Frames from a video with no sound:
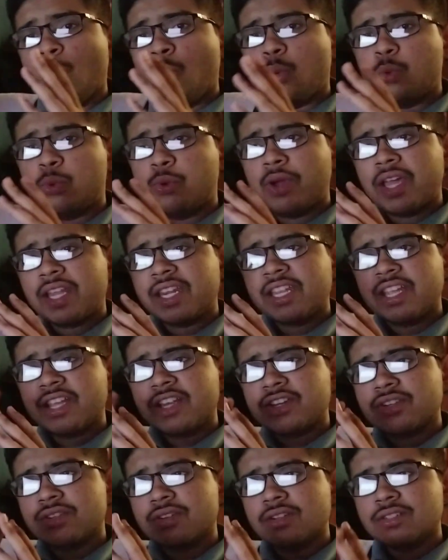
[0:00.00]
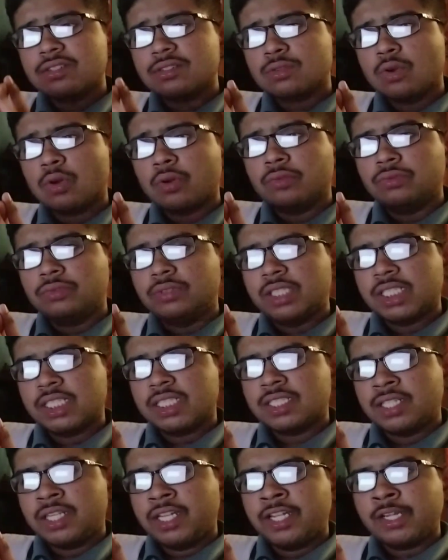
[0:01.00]
Variations of
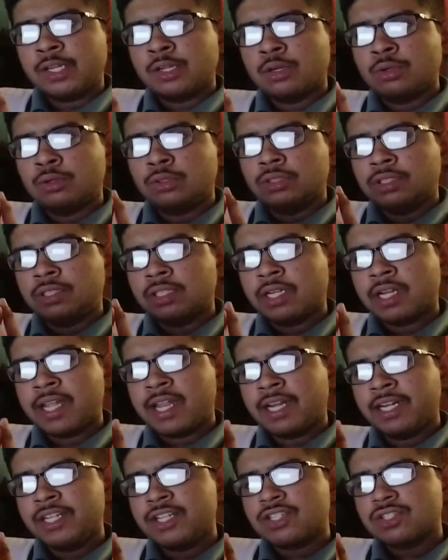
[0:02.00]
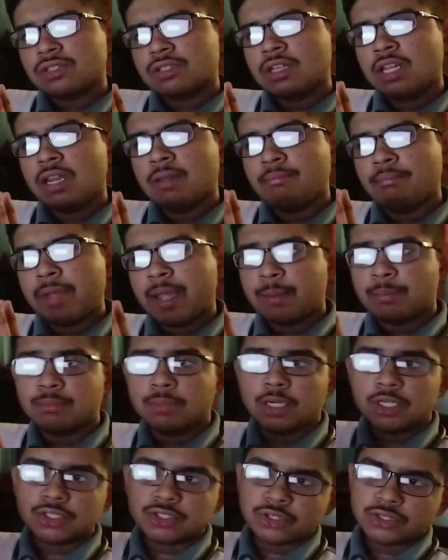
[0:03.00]
these include the additional
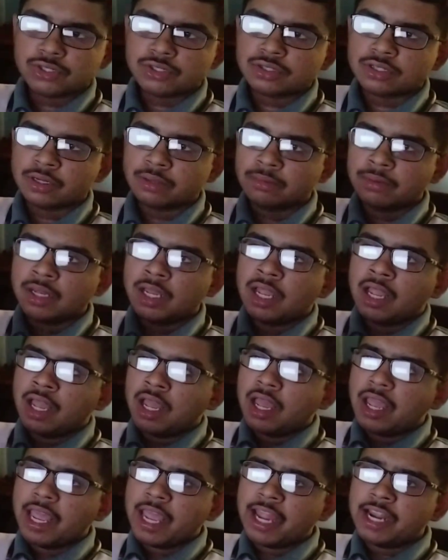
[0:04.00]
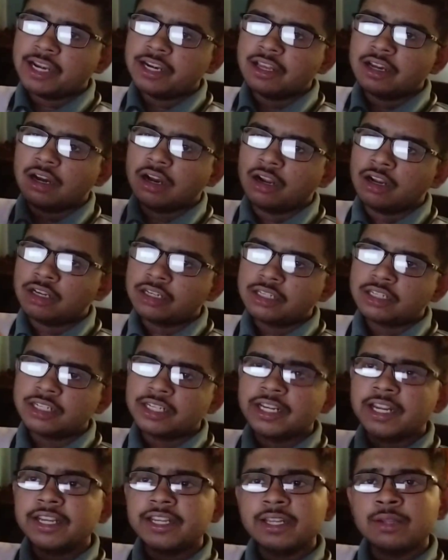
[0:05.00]
member system and
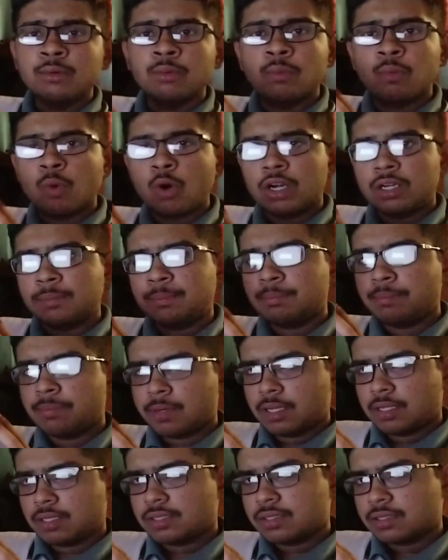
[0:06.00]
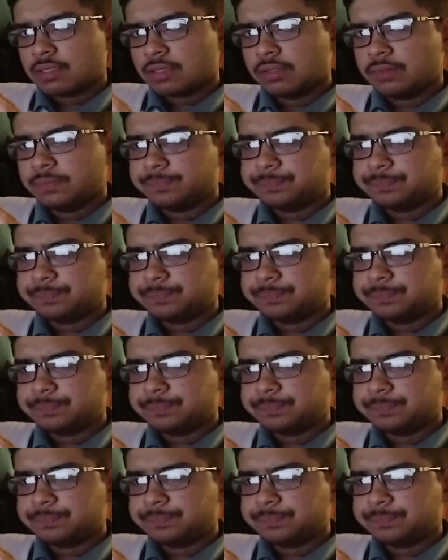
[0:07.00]
alternative vote plus,